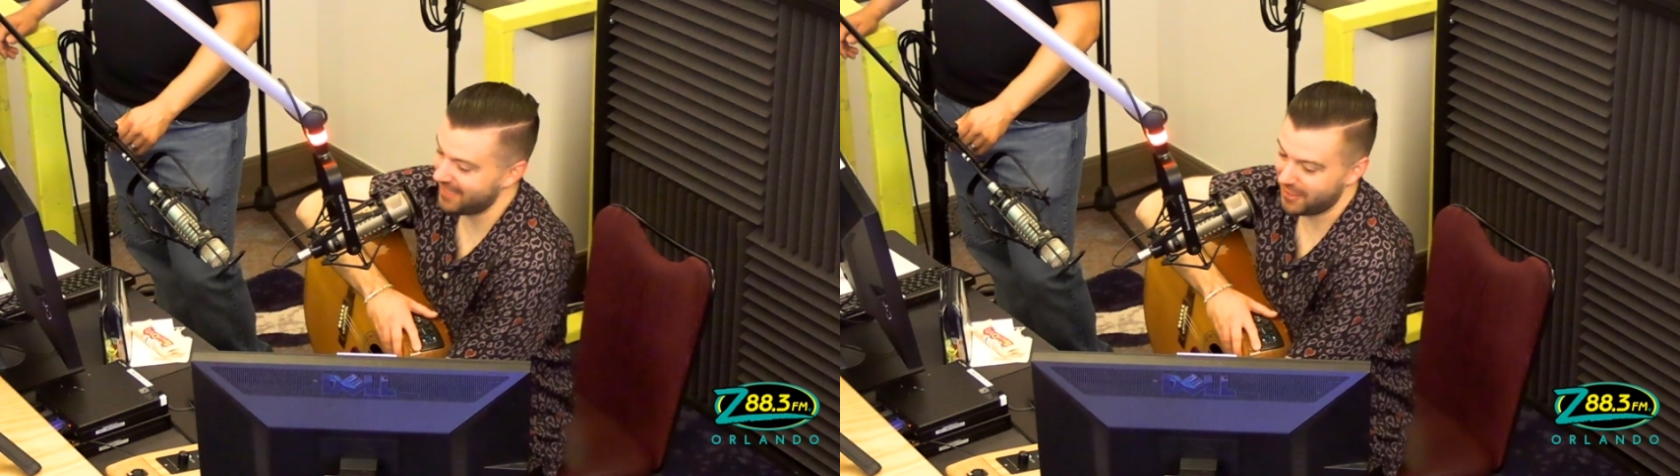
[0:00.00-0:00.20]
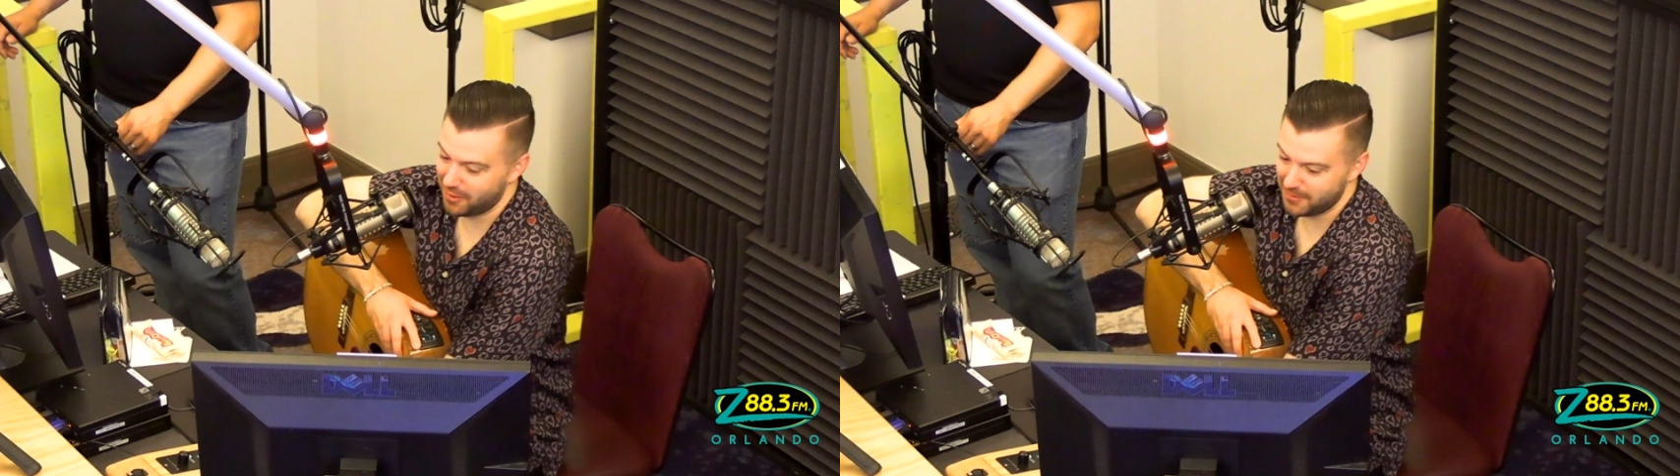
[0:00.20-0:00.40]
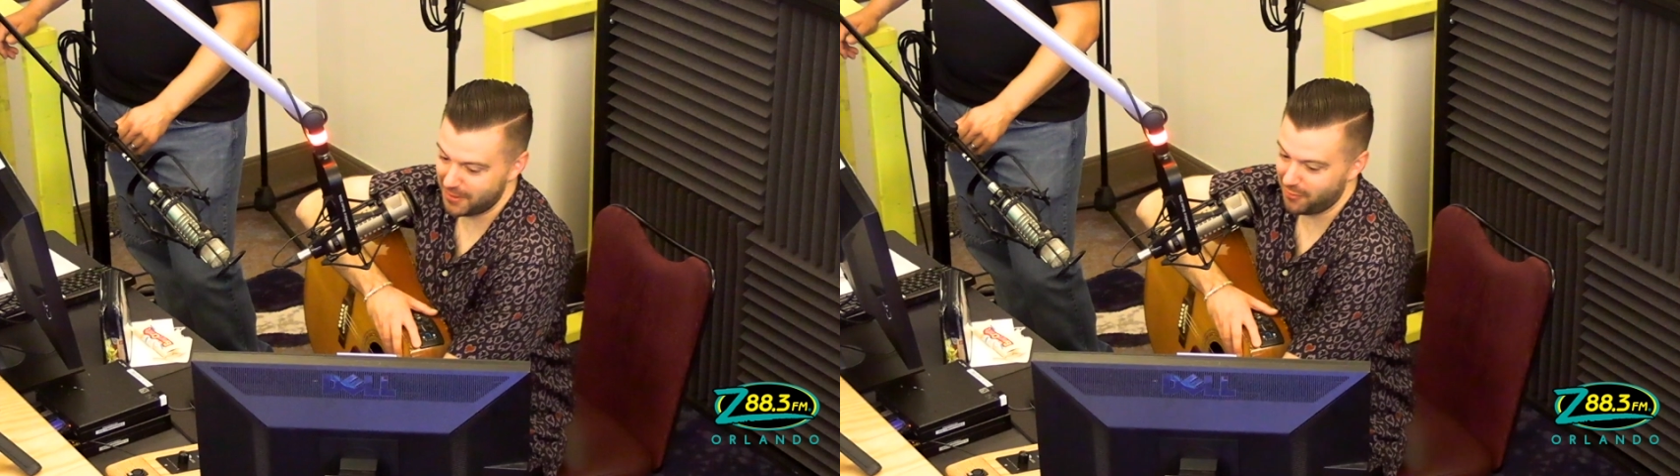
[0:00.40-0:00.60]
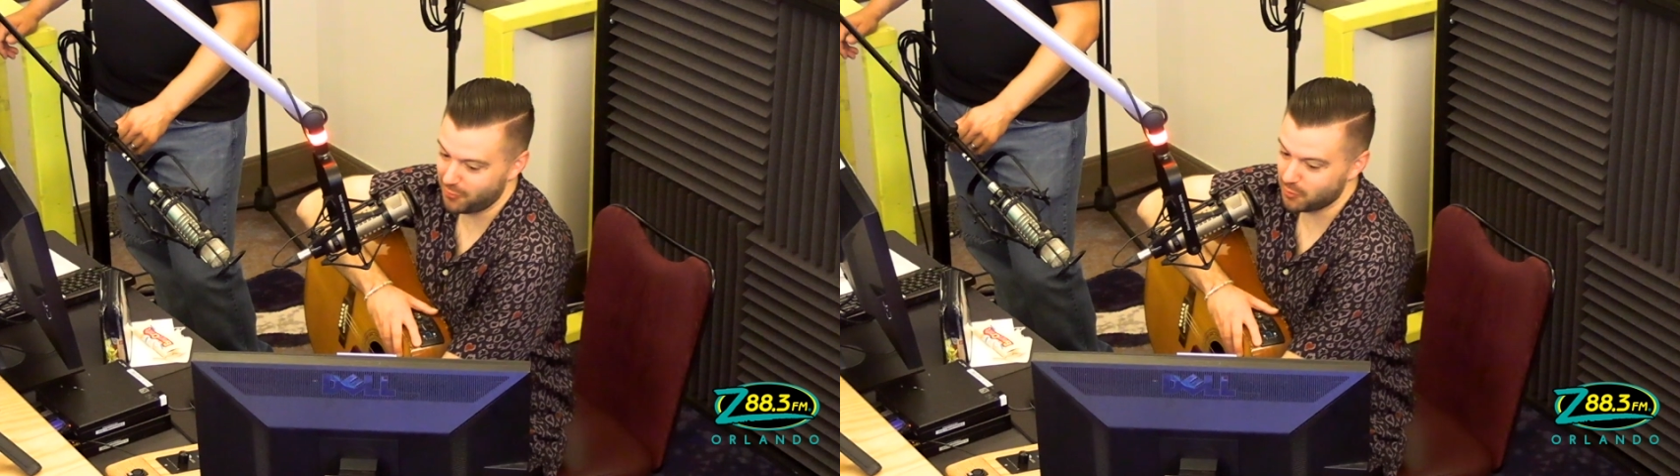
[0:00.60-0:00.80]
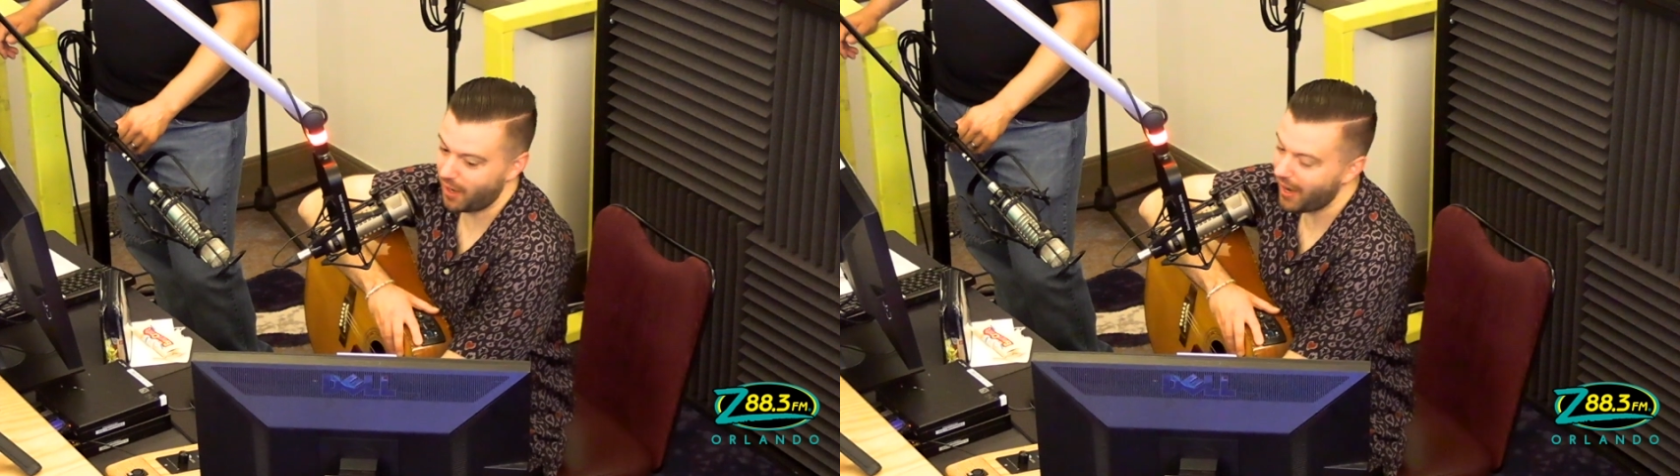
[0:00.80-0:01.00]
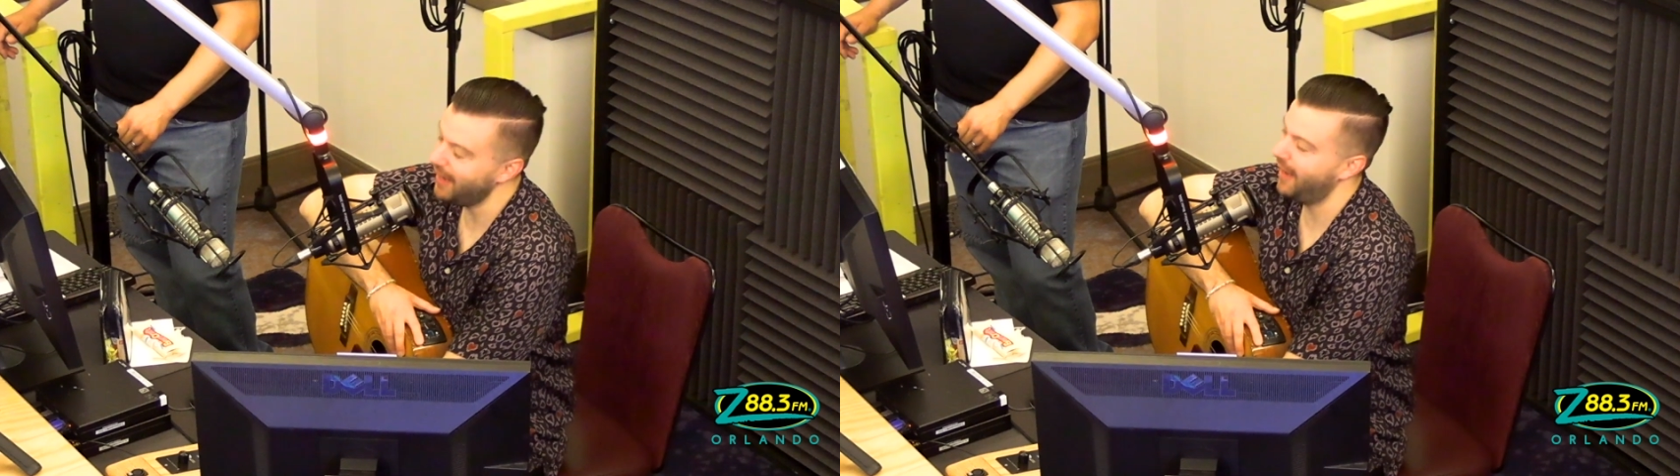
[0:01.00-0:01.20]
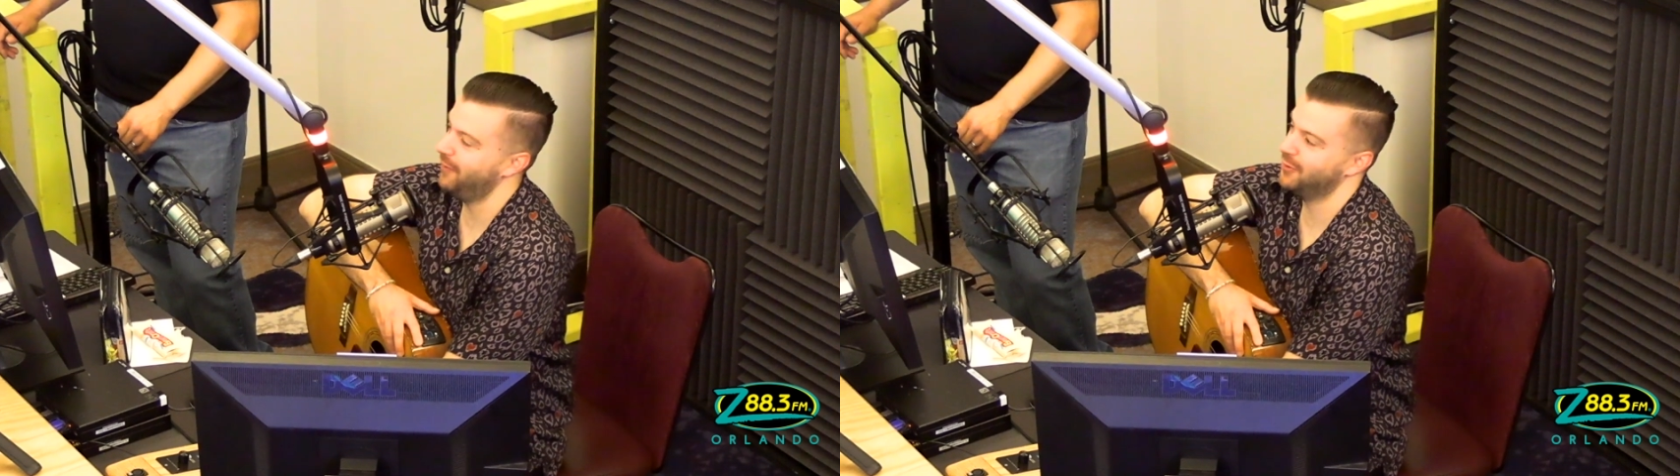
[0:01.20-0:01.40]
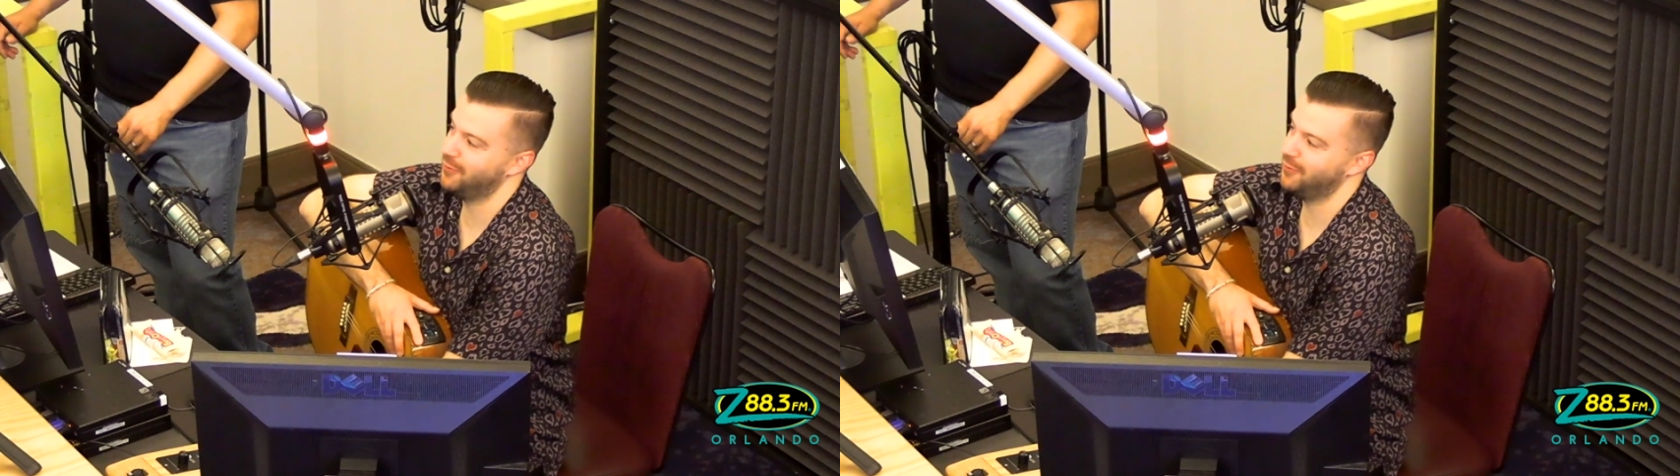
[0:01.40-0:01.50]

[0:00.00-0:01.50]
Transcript: it comes out right after